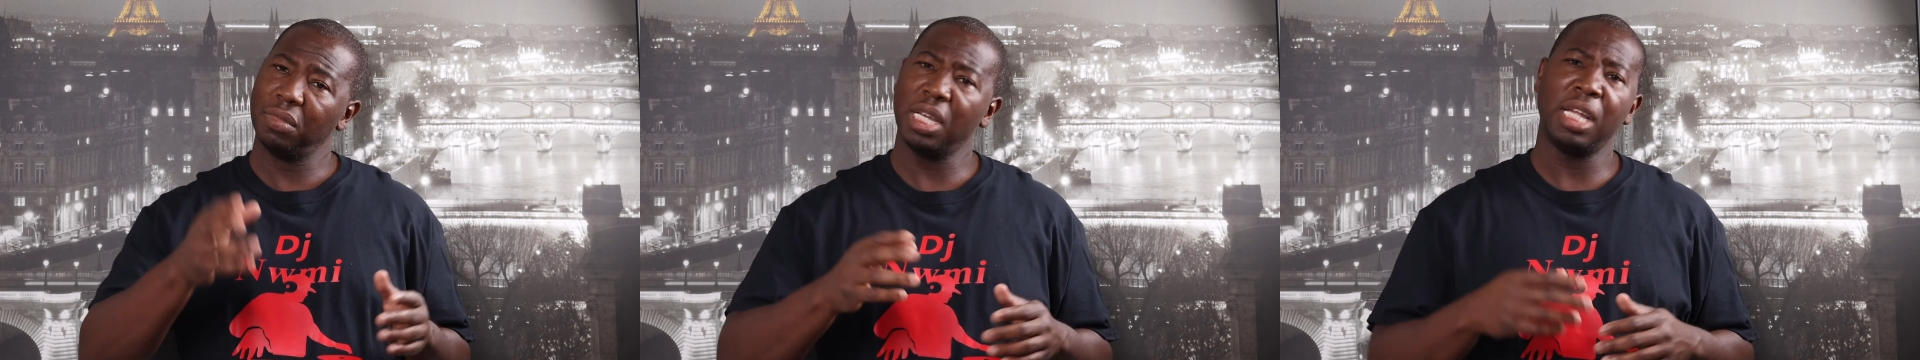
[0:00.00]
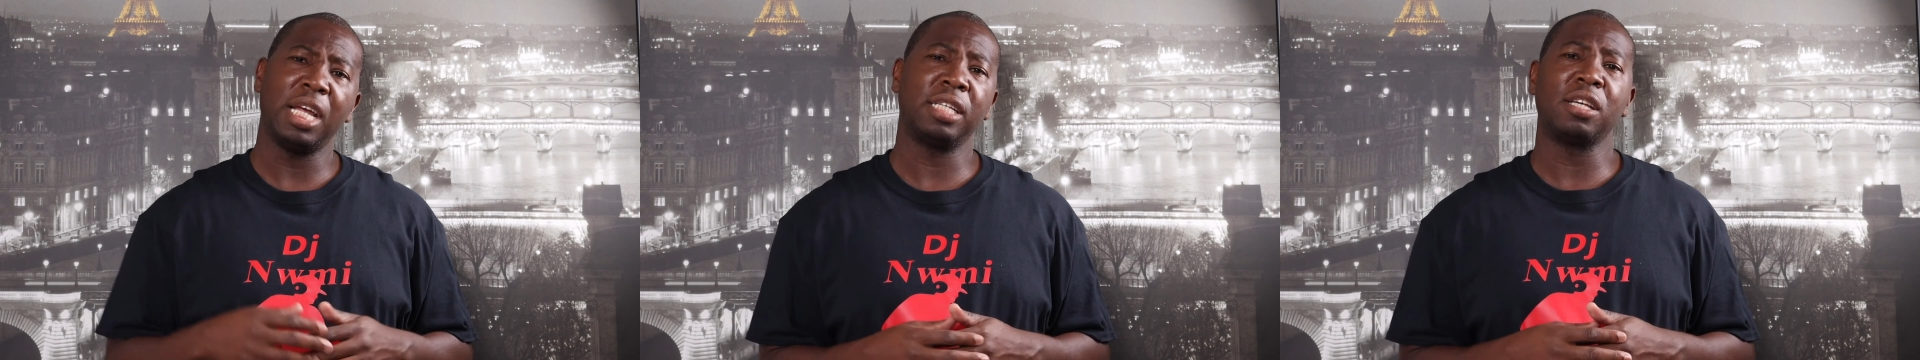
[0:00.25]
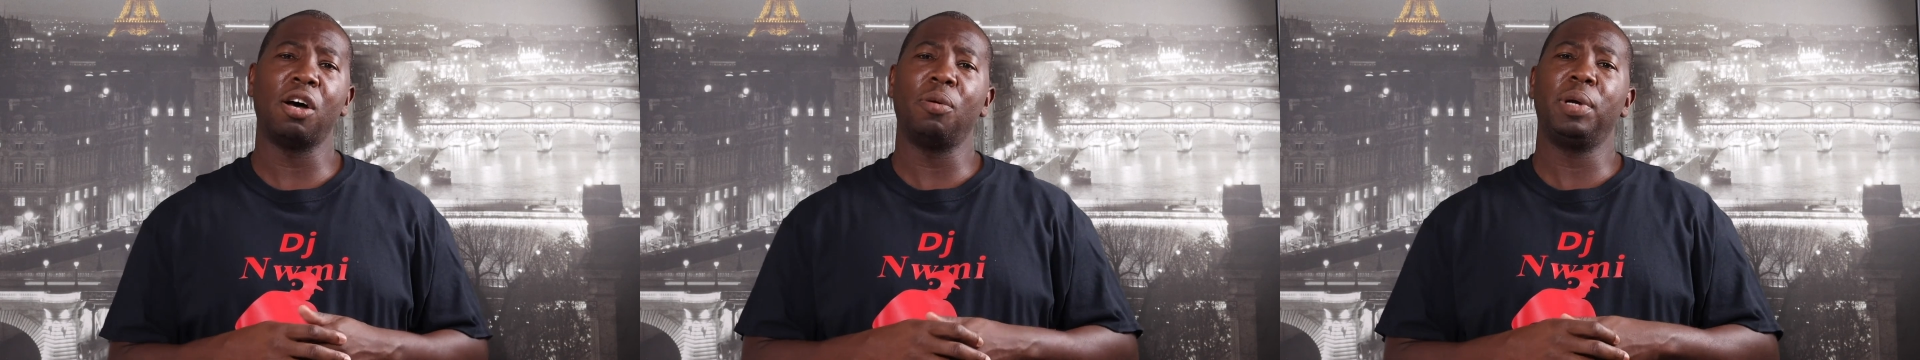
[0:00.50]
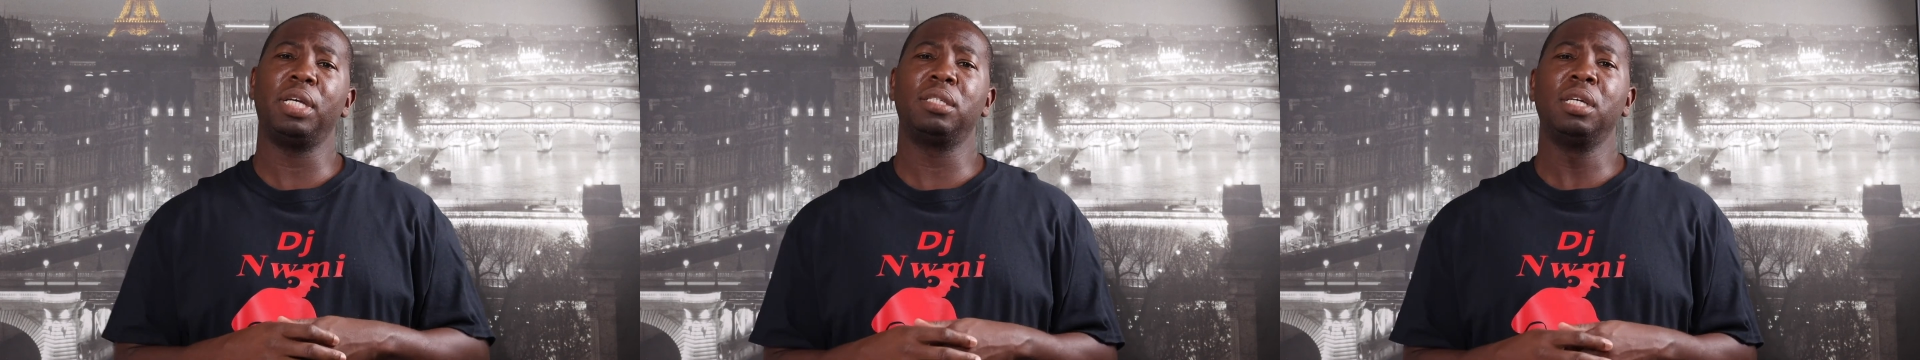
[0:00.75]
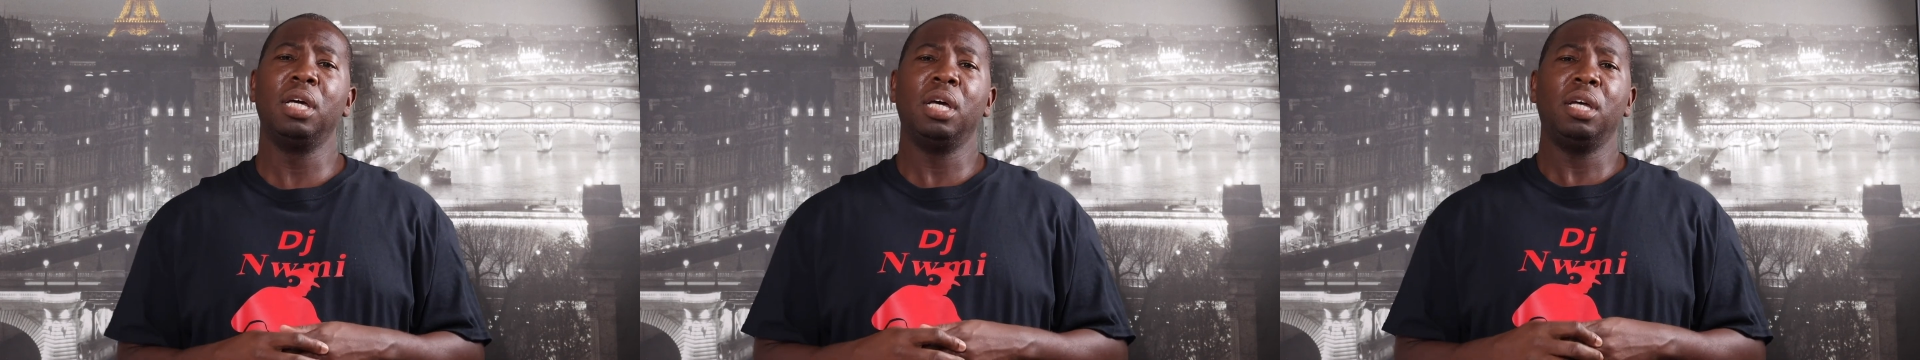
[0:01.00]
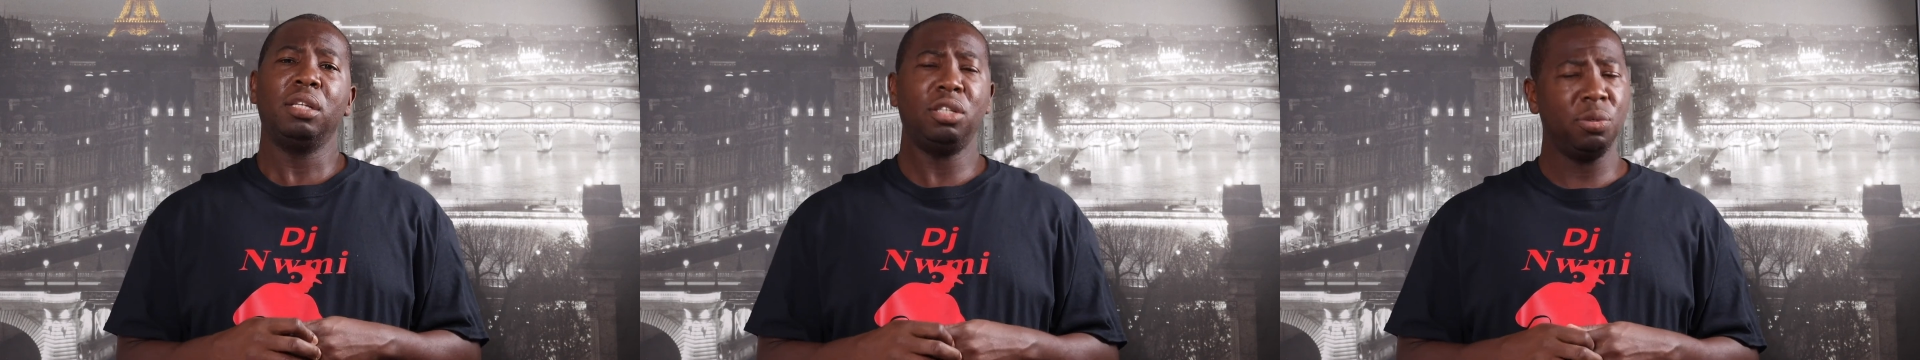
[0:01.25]
And as always,
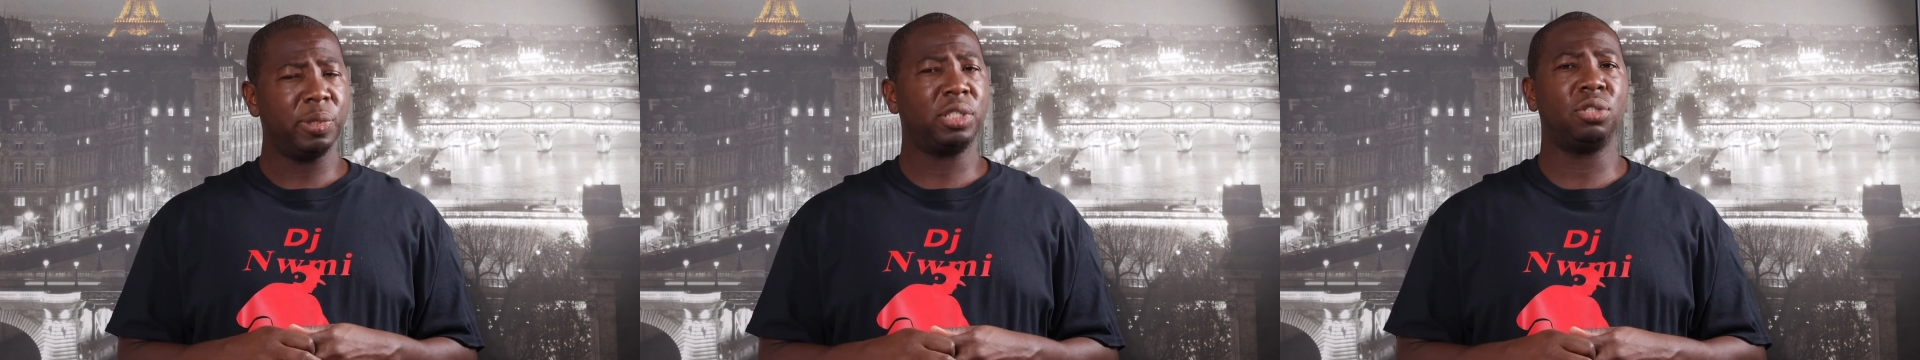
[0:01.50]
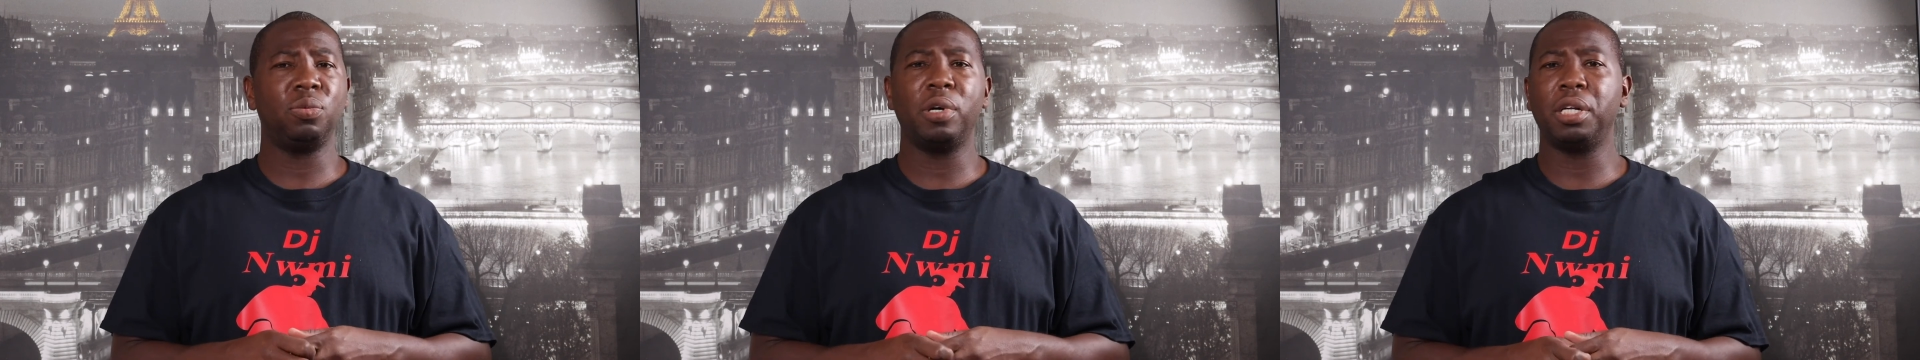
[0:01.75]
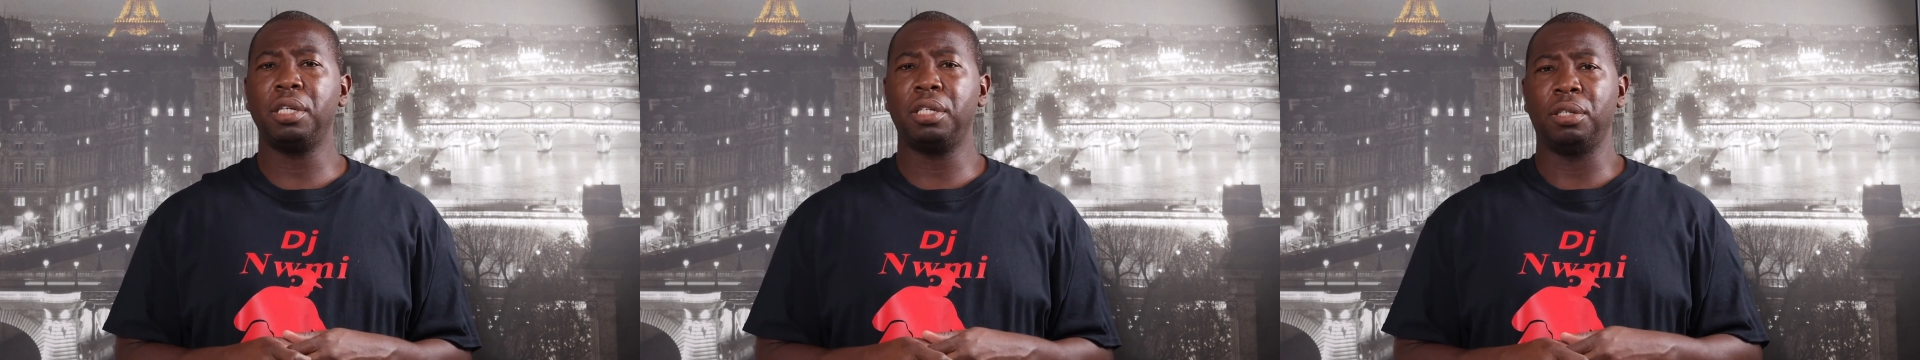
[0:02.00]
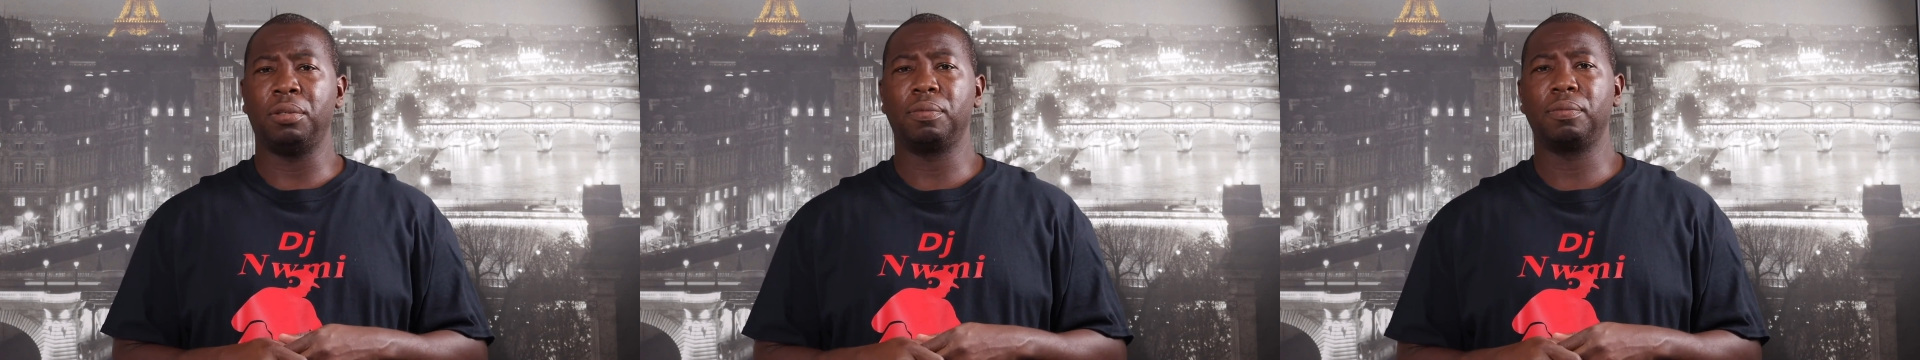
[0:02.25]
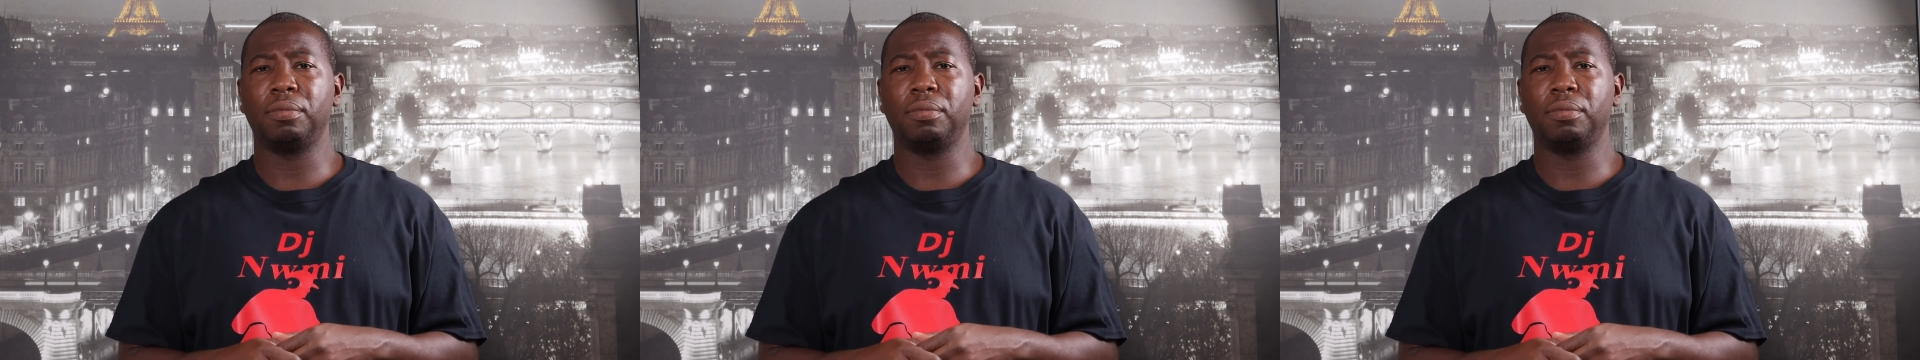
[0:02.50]
do what you want to do.